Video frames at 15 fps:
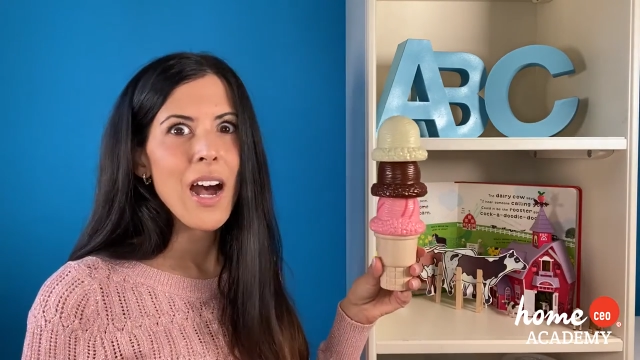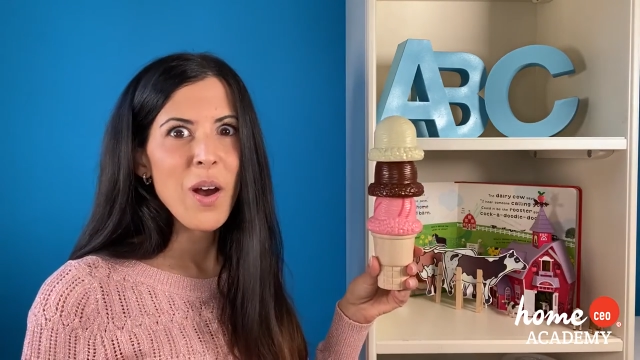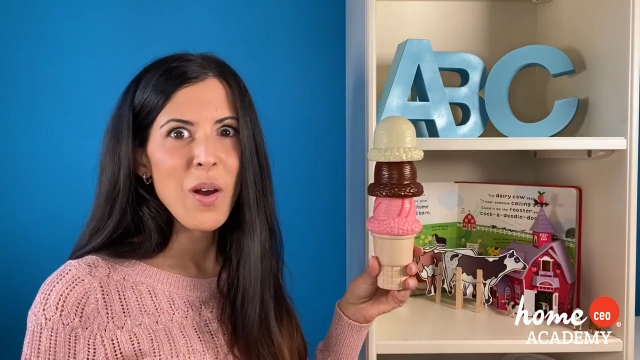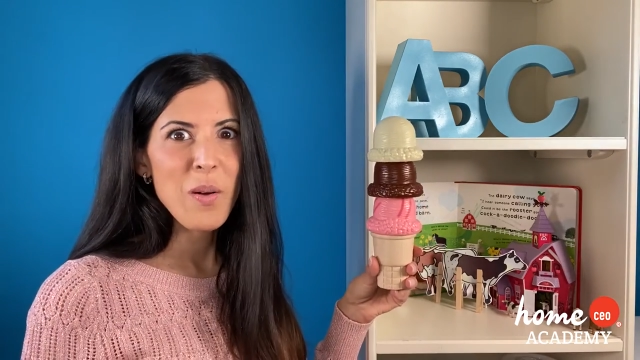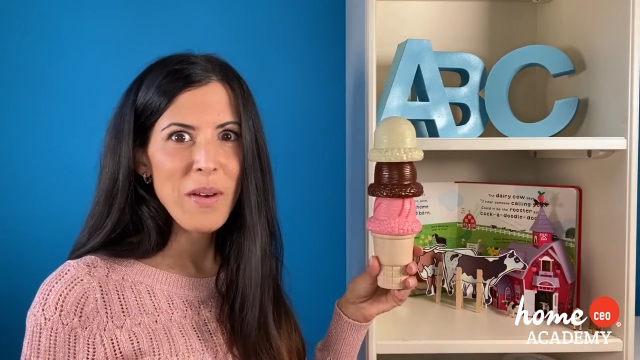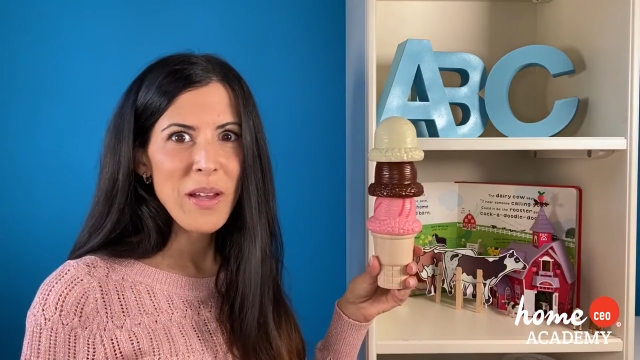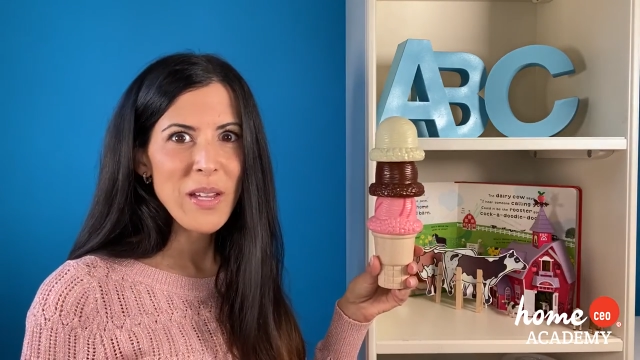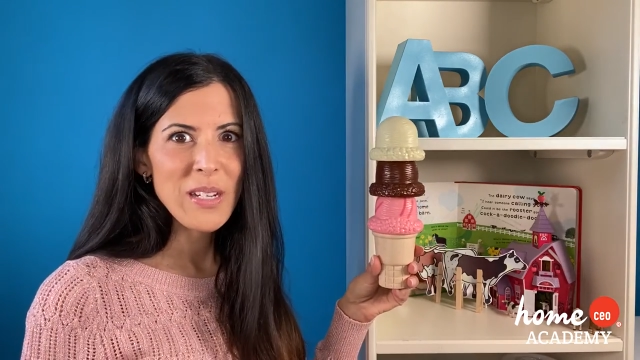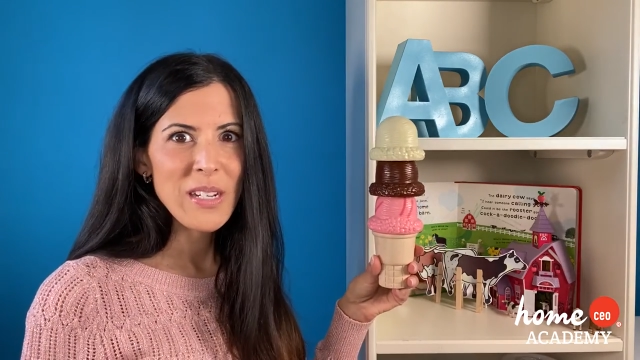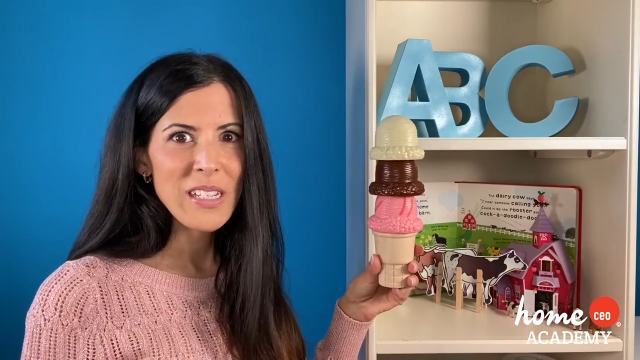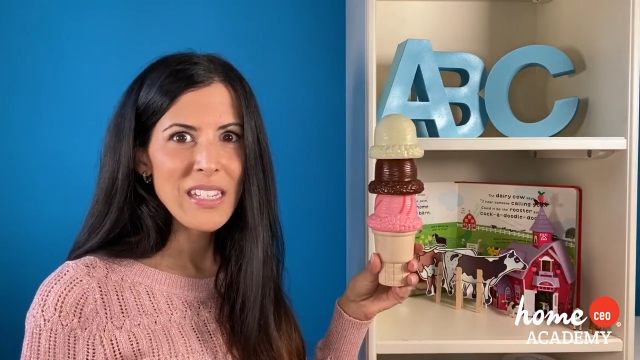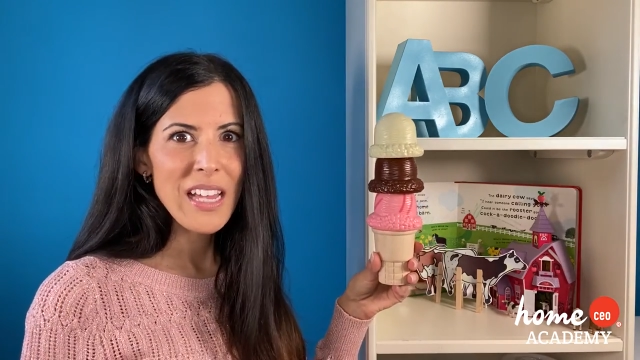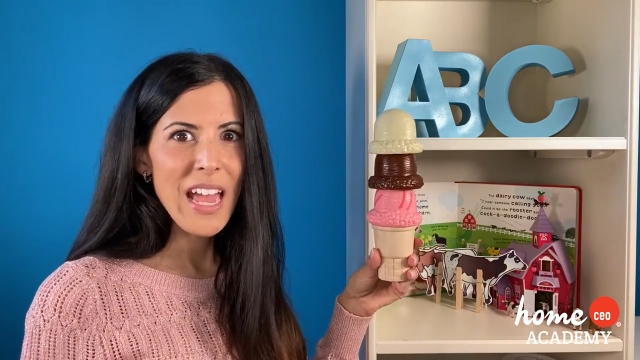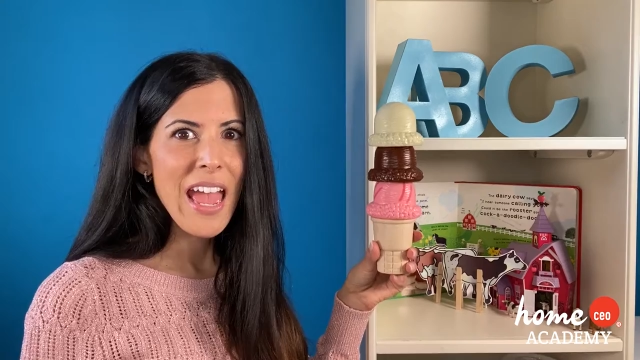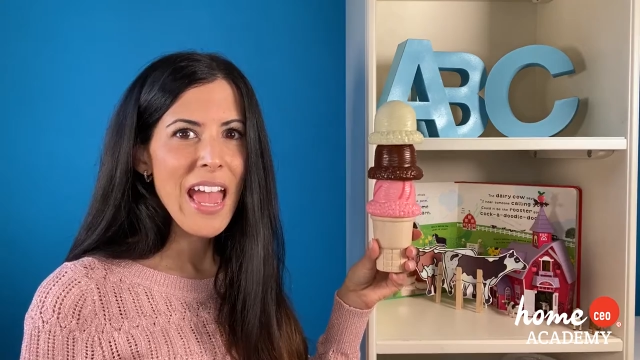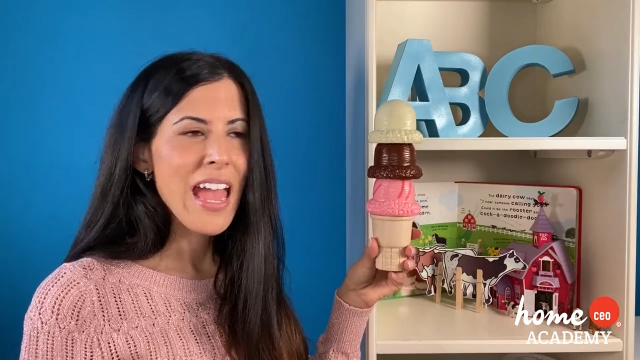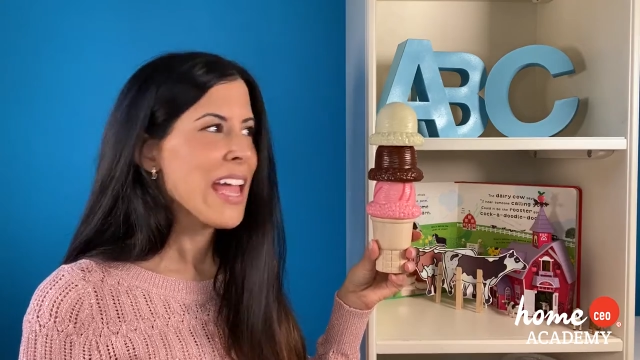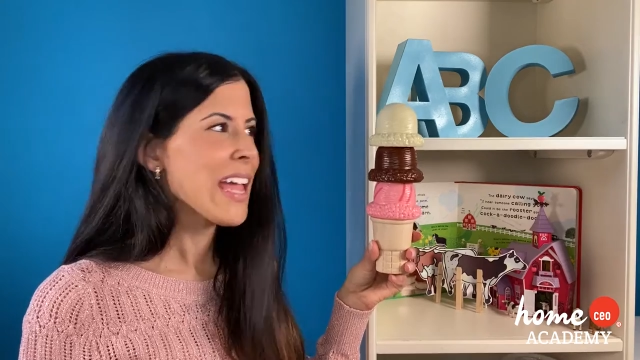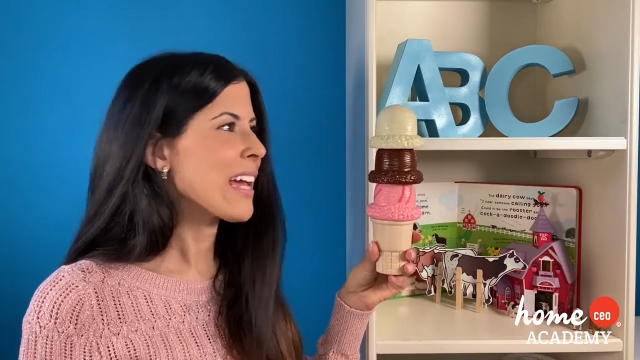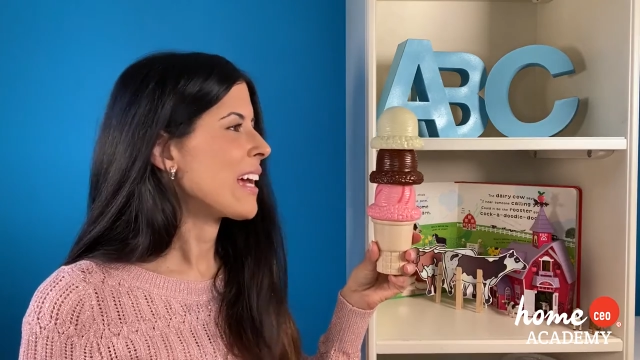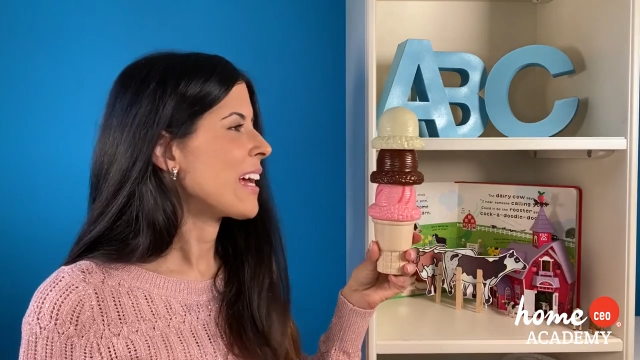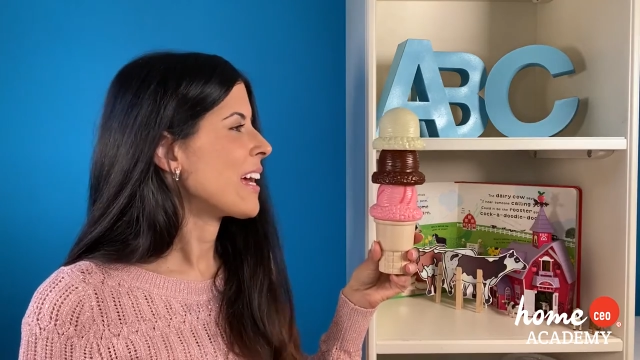oh my goodness,
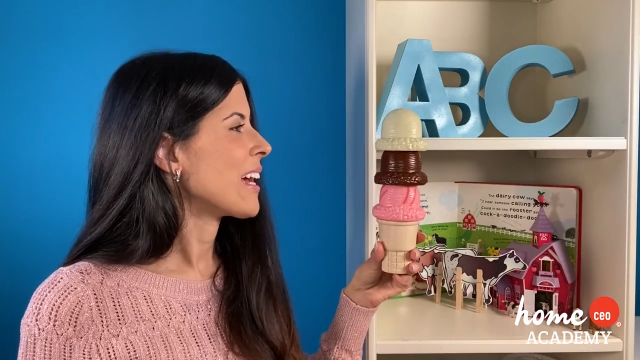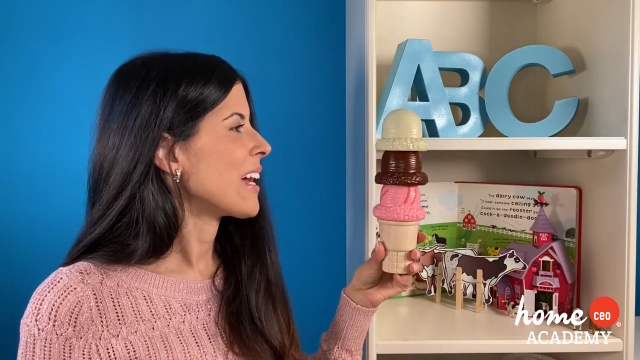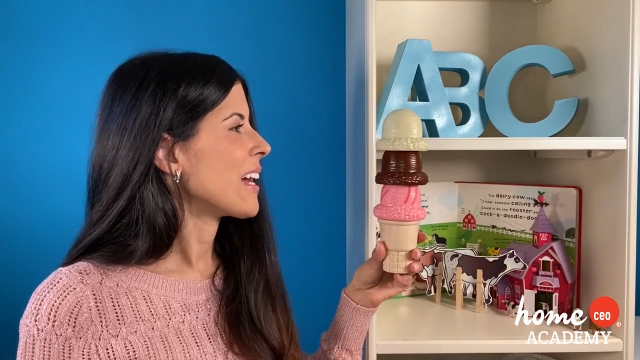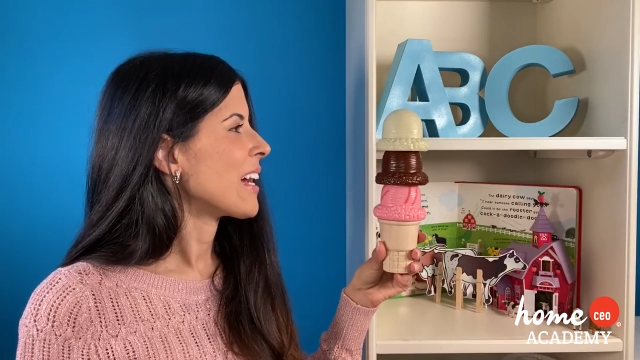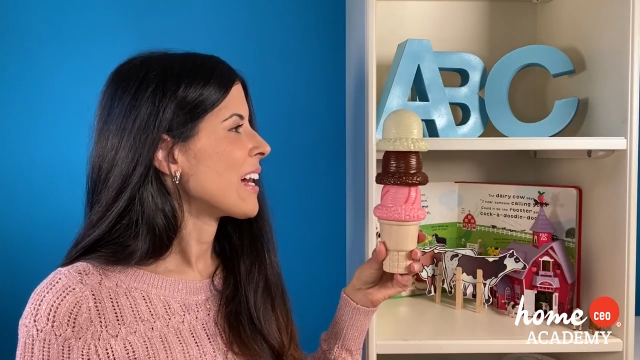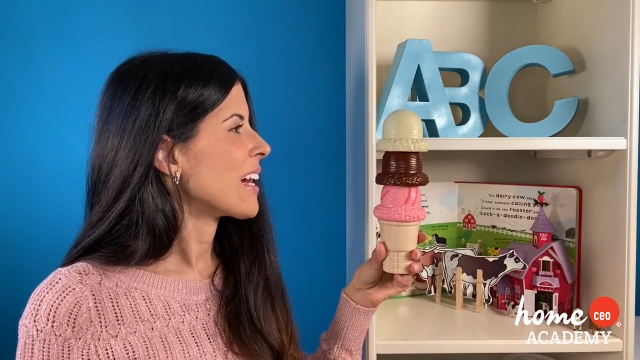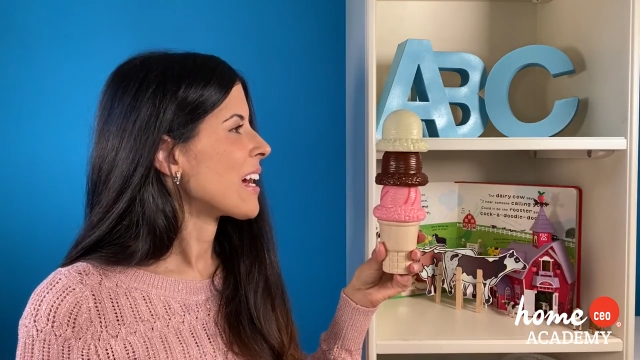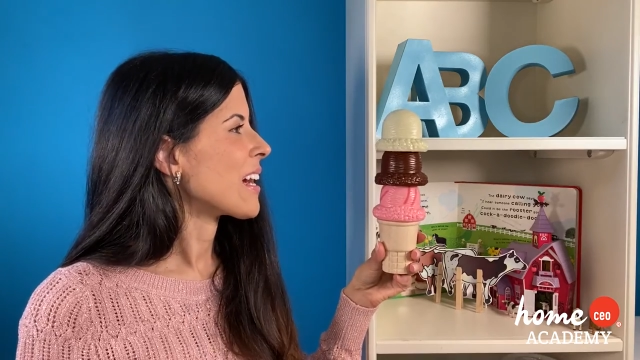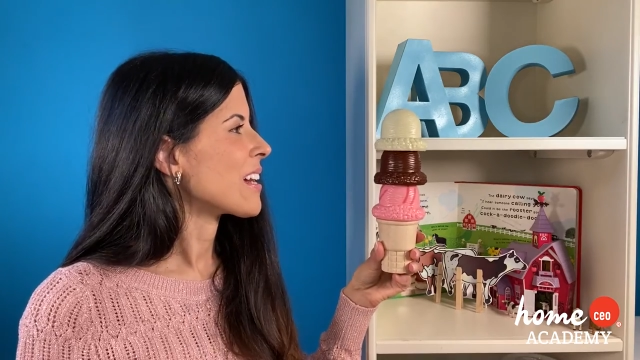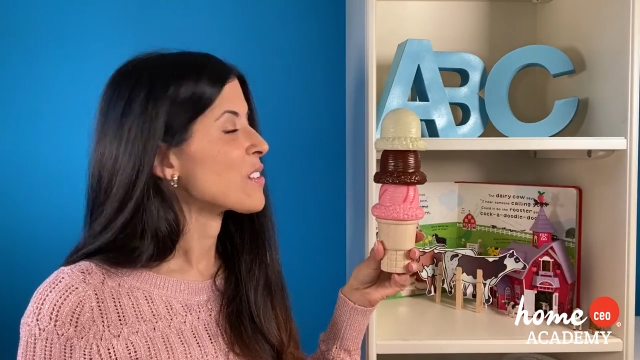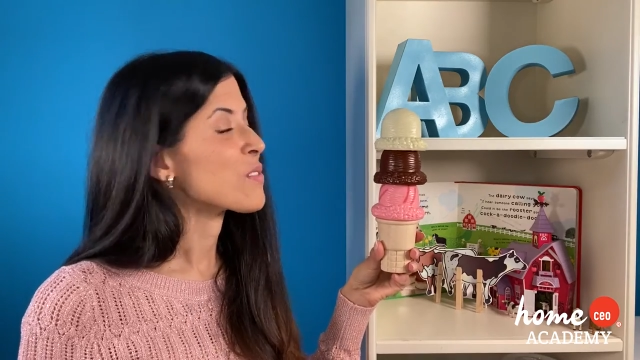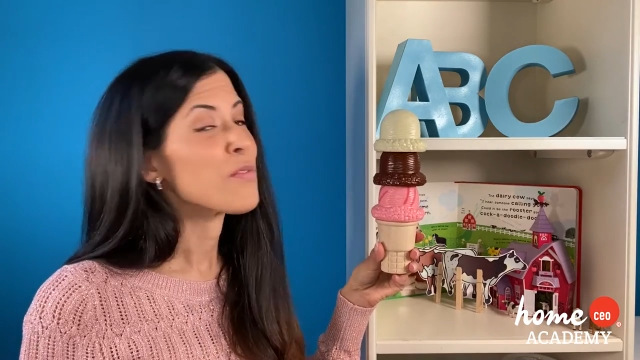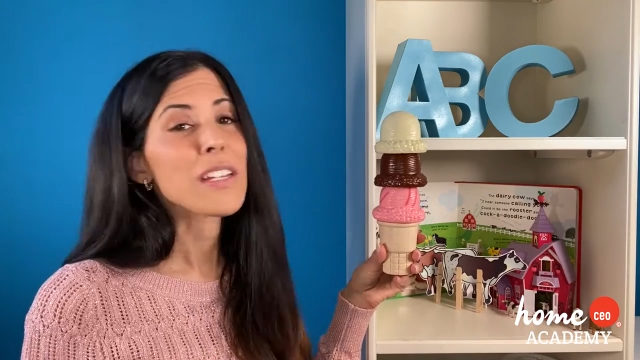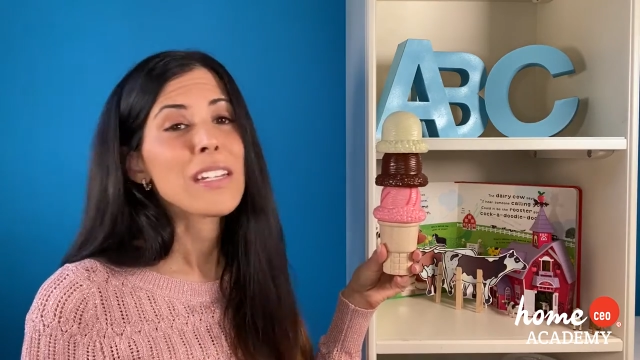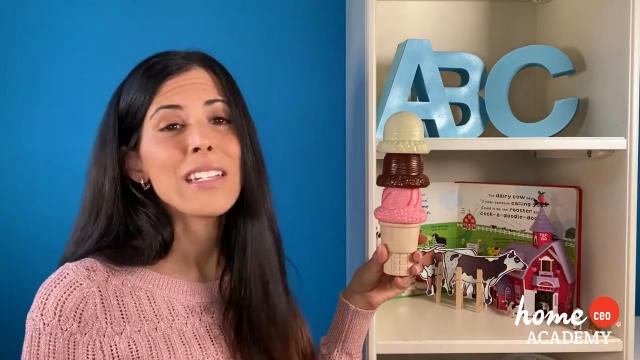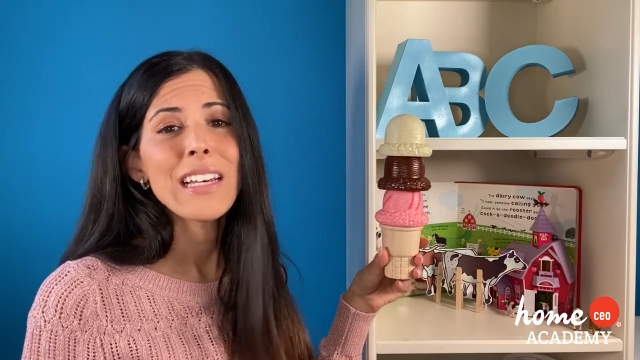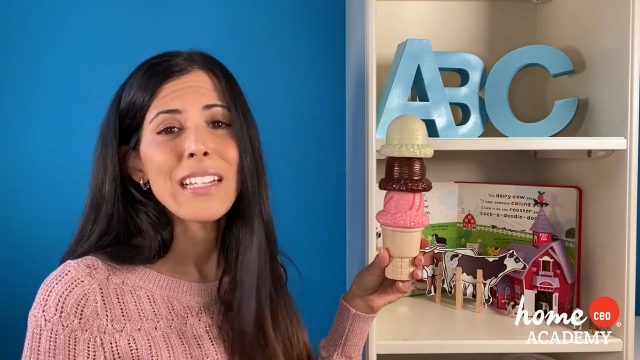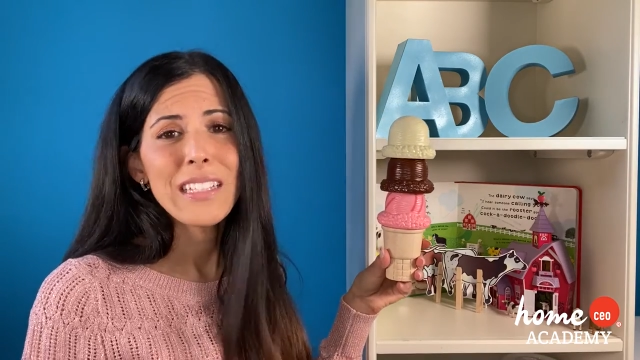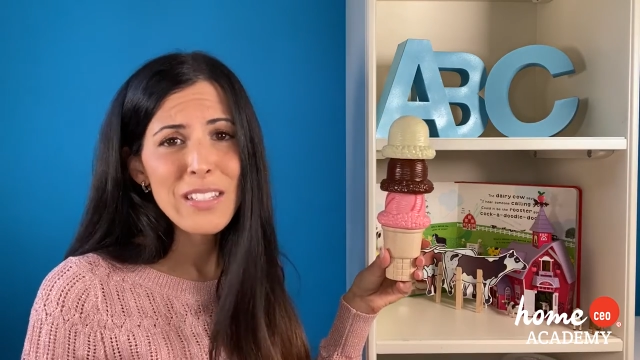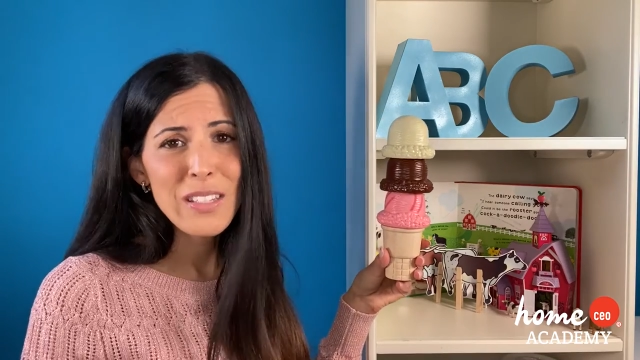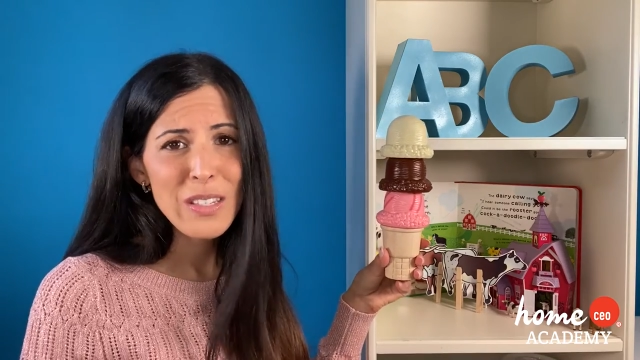a vanilla